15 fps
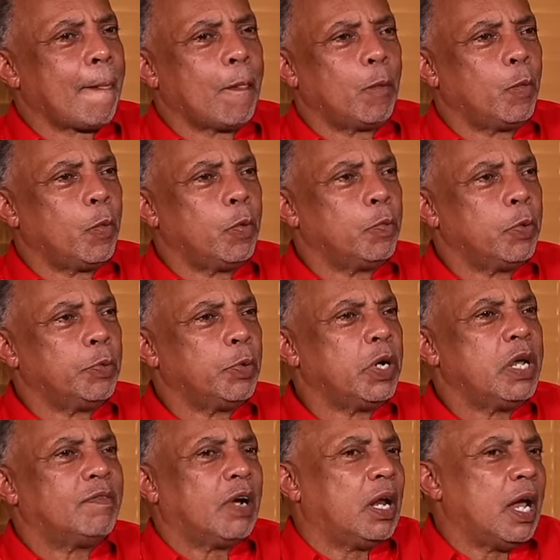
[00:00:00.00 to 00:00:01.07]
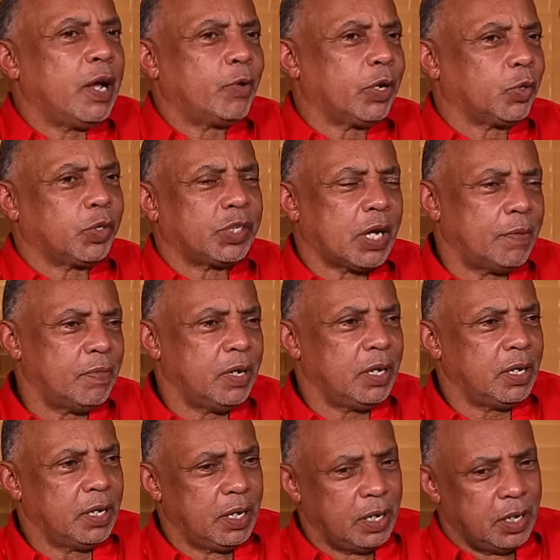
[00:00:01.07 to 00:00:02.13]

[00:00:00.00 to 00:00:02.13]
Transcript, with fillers: we never liked what was happening.